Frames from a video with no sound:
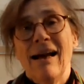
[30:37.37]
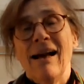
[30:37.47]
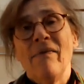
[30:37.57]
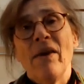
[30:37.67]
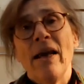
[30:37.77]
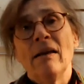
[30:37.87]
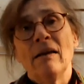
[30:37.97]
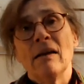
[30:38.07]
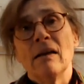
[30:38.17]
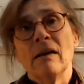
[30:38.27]
And
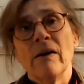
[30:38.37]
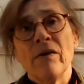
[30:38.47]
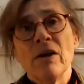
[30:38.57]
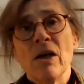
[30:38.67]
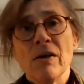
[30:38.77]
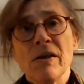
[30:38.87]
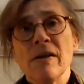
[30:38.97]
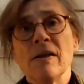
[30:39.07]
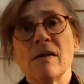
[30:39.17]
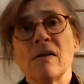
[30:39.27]
then the
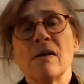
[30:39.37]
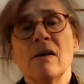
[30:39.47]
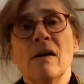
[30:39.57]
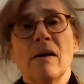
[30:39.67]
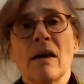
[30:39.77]
Nazis